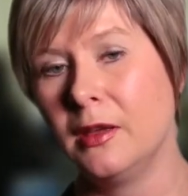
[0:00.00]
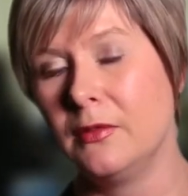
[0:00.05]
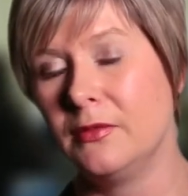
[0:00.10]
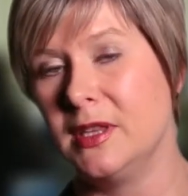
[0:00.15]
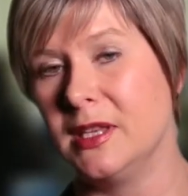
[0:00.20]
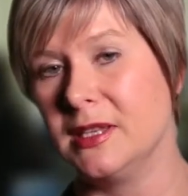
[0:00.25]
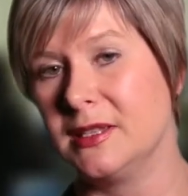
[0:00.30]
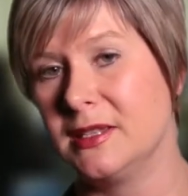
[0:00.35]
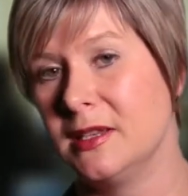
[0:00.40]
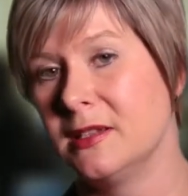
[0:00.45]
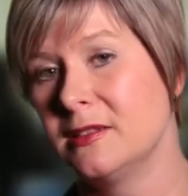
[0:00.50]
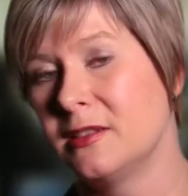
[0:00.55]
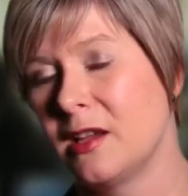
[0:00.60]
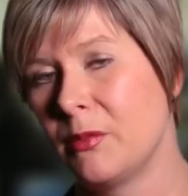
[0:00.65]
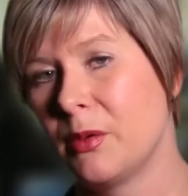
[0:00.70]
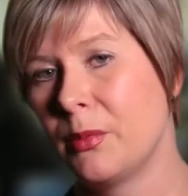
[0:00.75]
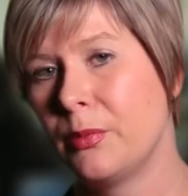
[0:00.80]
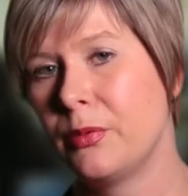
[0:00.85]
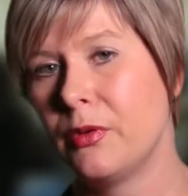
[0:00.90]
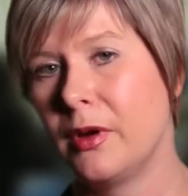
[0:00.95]
This is, I
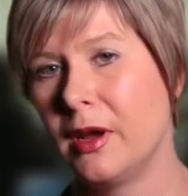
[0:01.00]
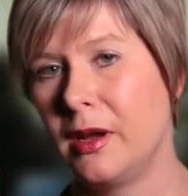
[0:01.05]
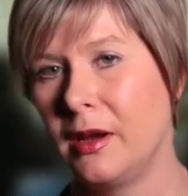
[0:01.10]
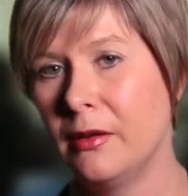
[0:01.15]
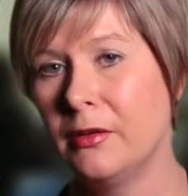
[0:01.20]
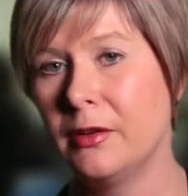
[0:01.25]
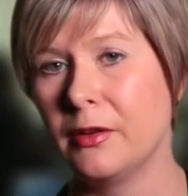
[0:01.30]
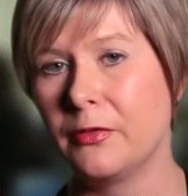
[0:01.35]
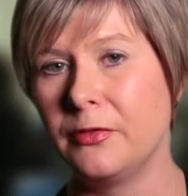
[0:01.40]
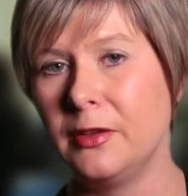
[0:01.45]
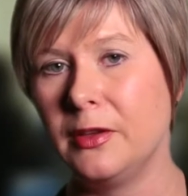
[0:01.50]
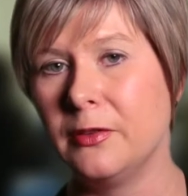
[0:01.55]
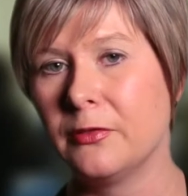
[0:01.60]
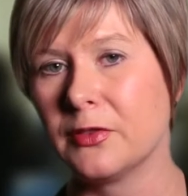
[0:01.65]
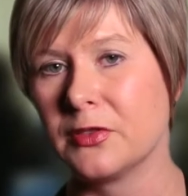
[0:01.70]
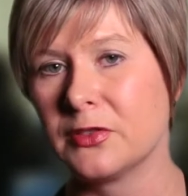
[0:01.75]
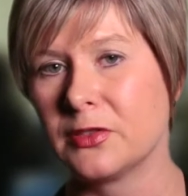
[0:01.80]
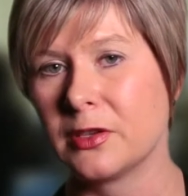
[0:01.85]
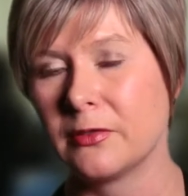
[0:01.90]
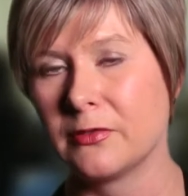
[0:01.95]
will point out, a
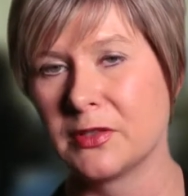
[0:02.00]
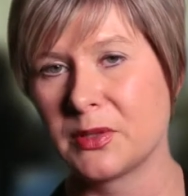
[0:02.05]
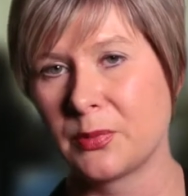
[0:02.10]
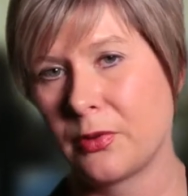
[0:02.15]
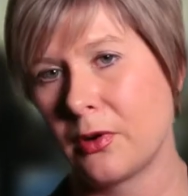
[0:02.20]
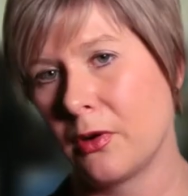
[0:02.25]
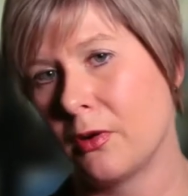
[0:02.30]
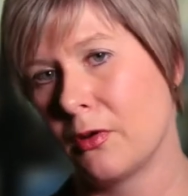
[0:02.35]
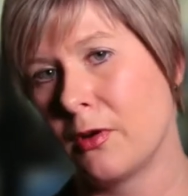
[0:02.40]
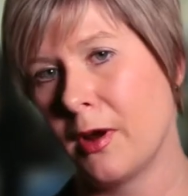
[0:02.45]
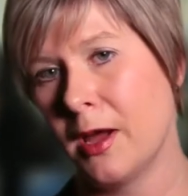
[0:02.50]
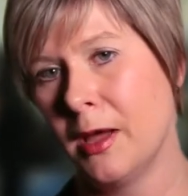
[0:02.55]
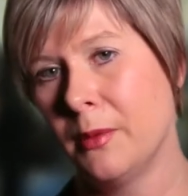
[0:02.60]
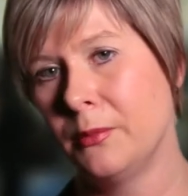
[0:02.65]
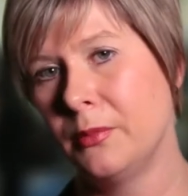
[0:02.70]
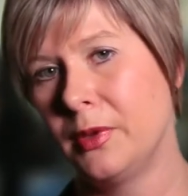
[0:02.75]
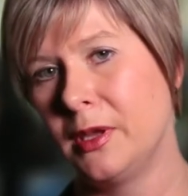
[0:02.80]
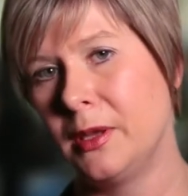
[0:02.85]
fee-for-service program.